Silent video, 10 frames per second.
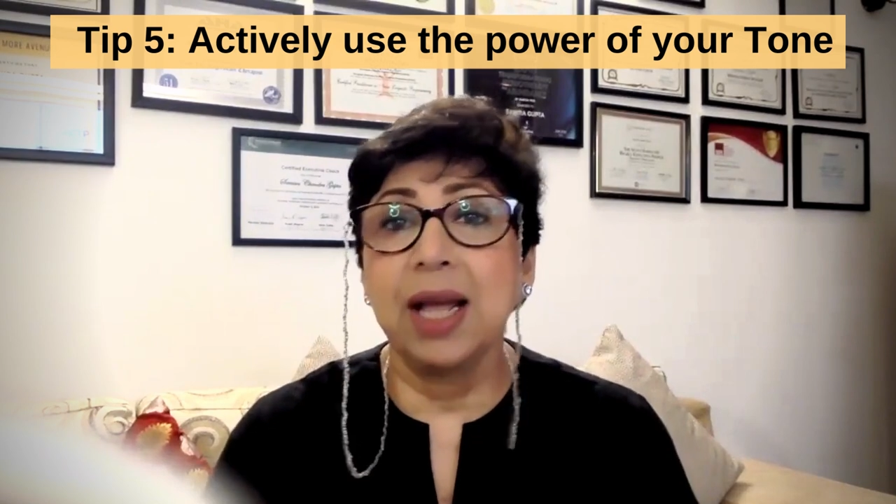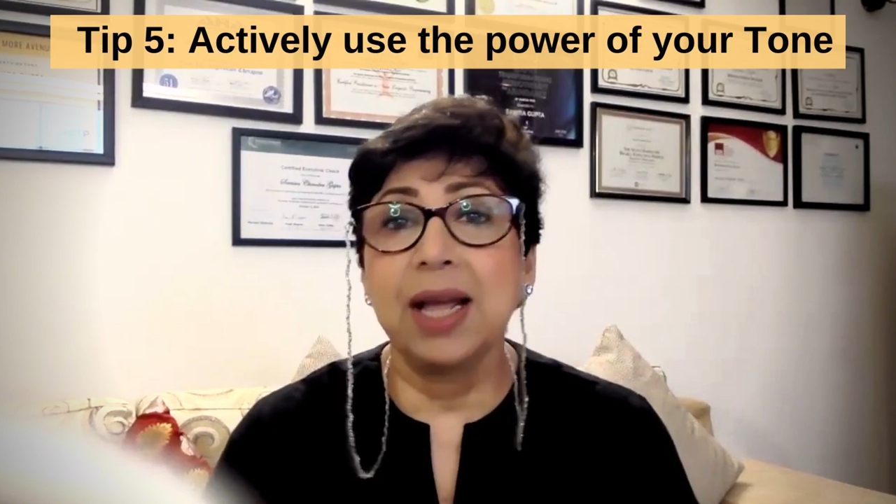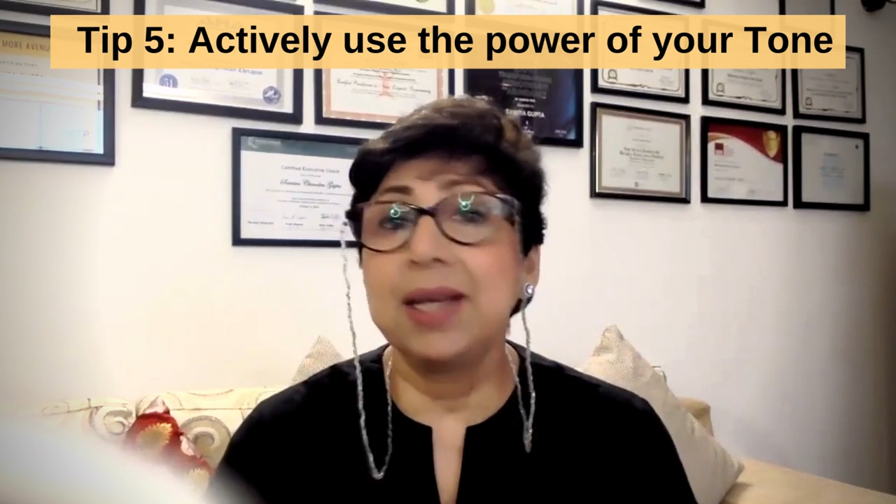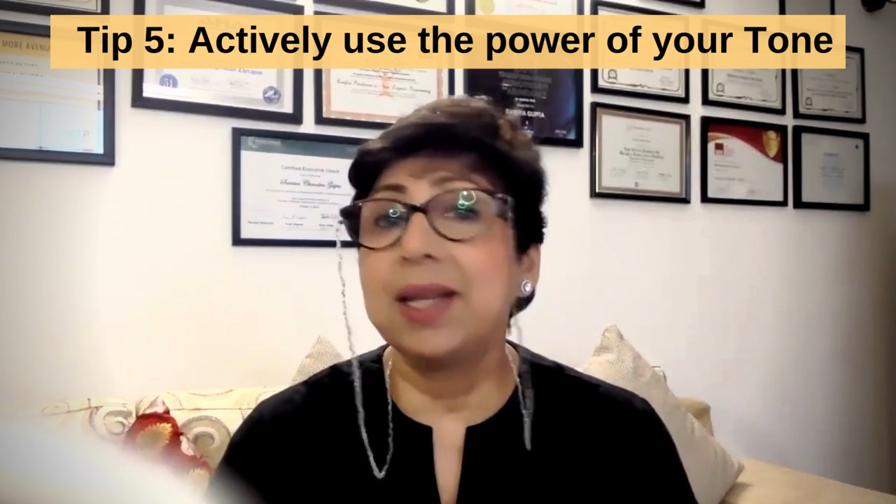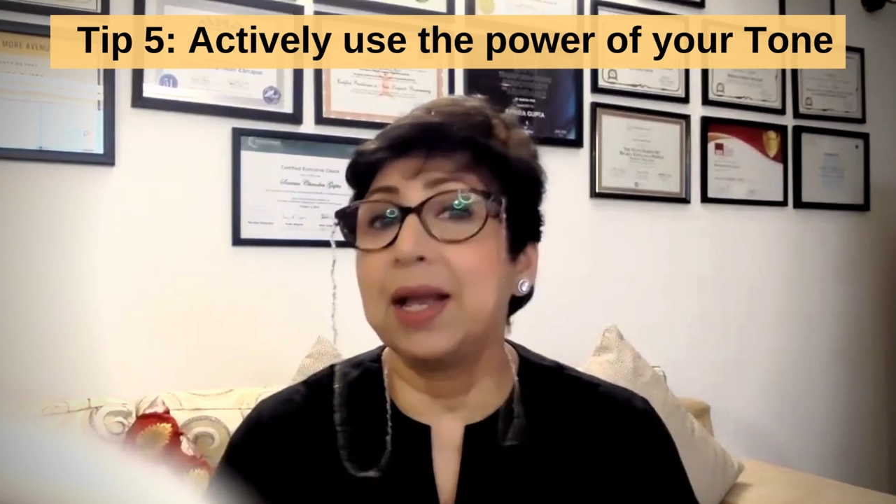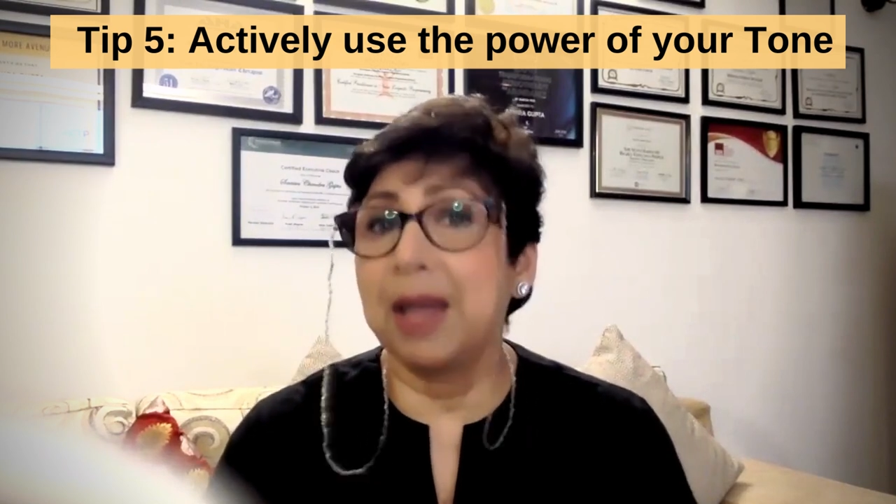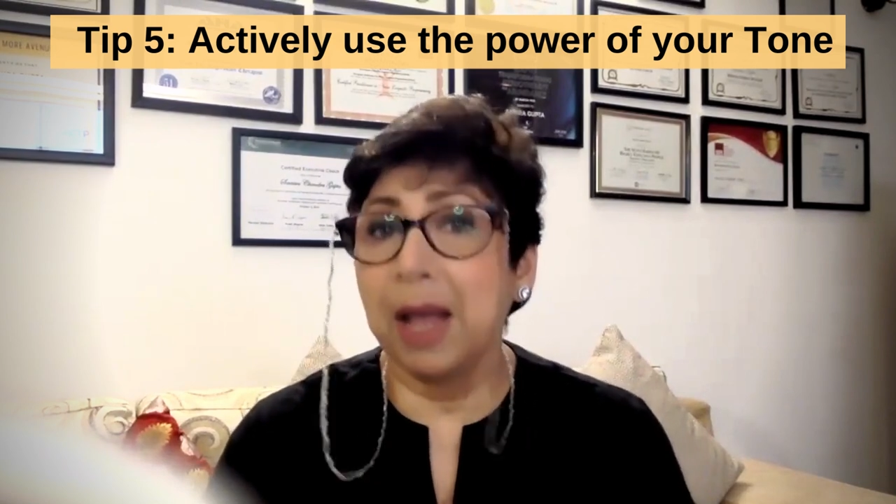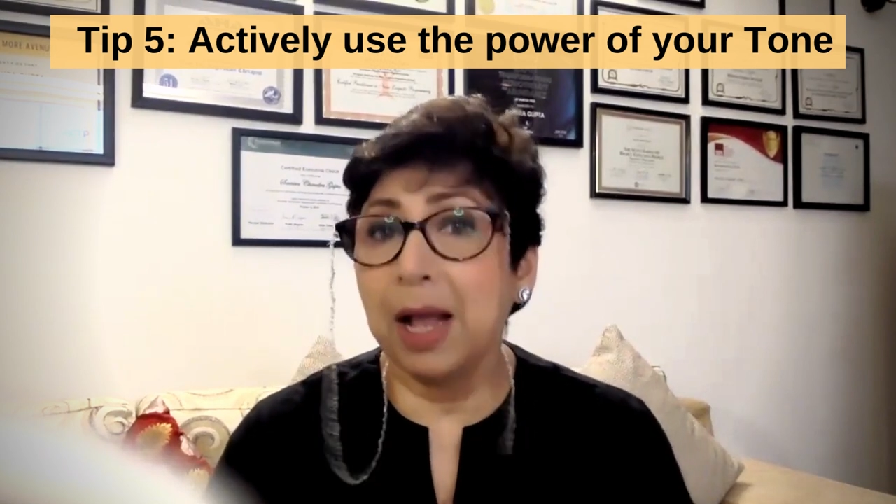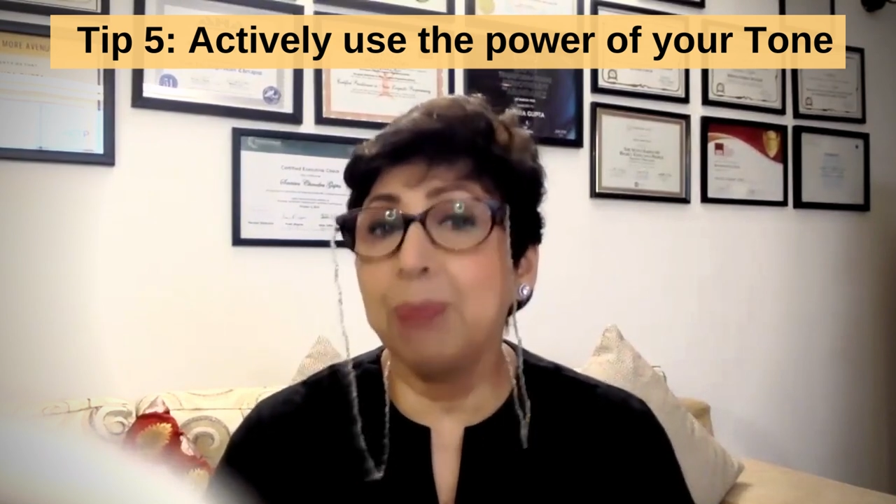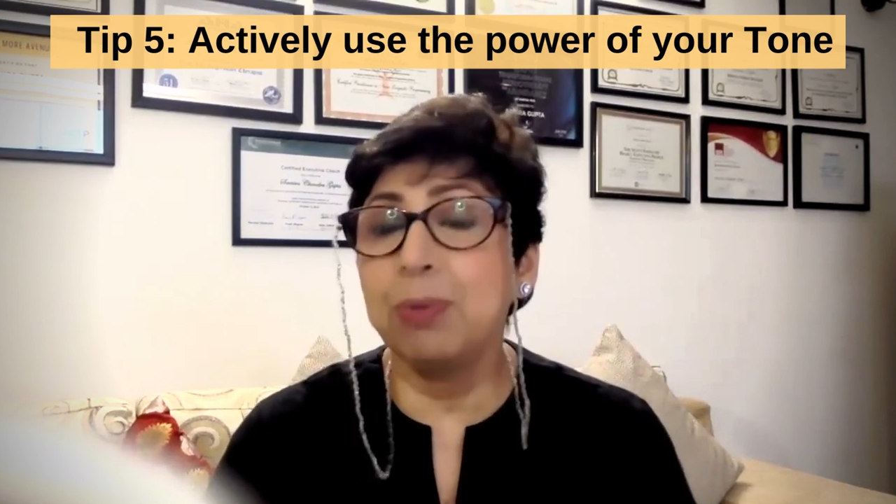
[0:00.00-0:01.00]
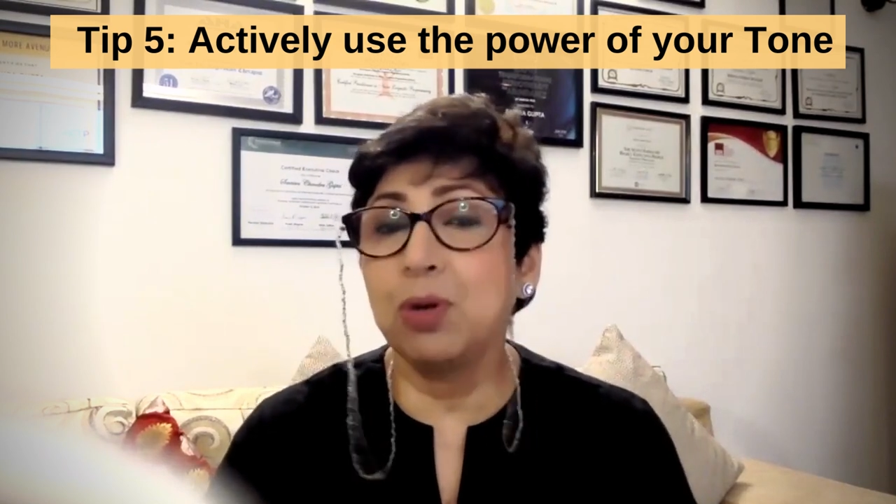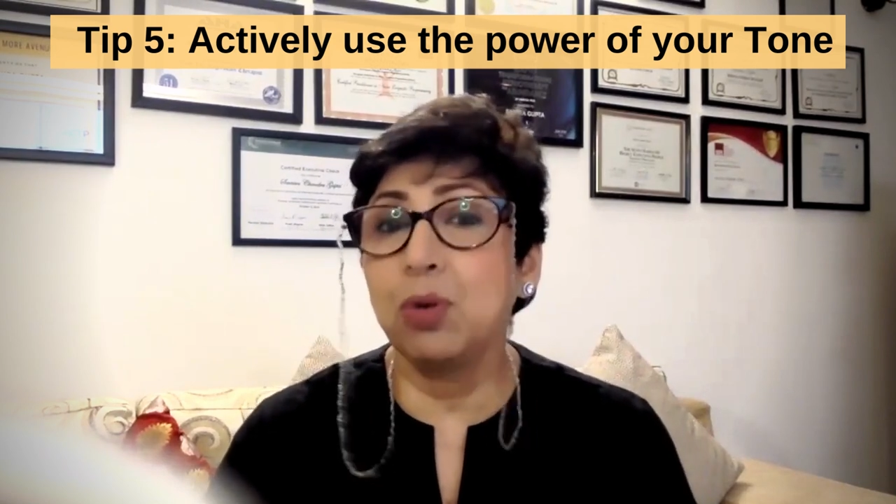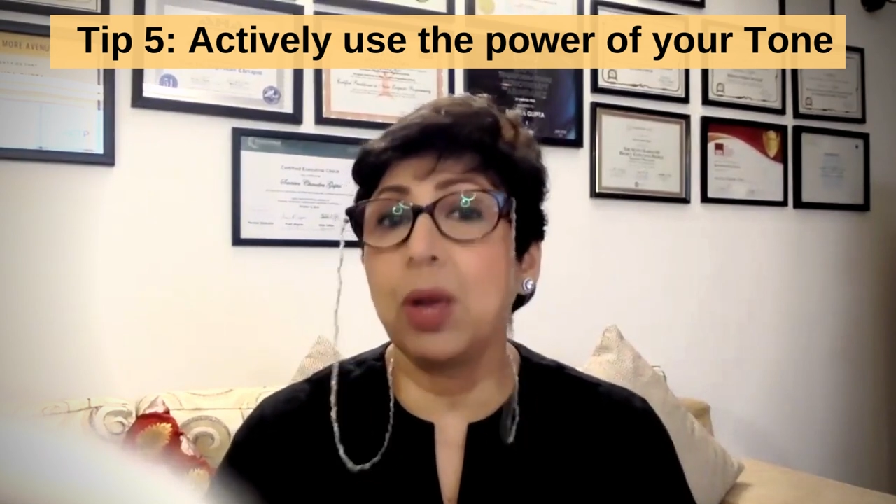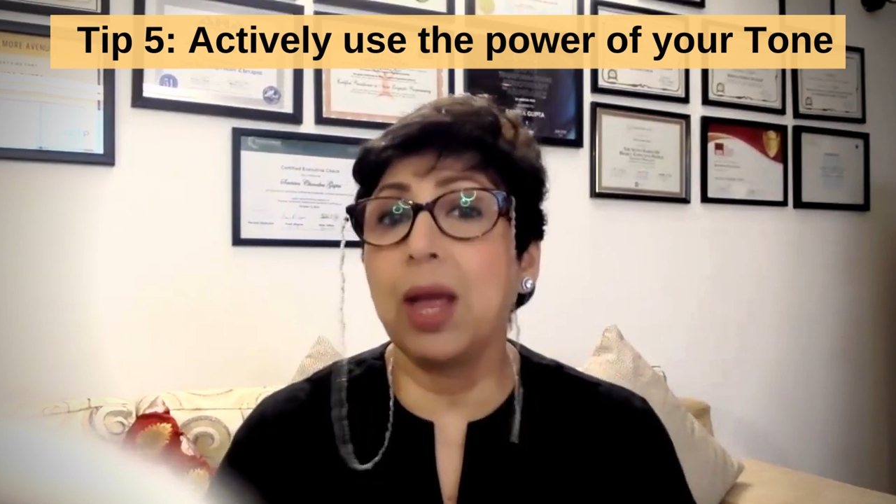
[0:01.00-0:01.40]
it can help you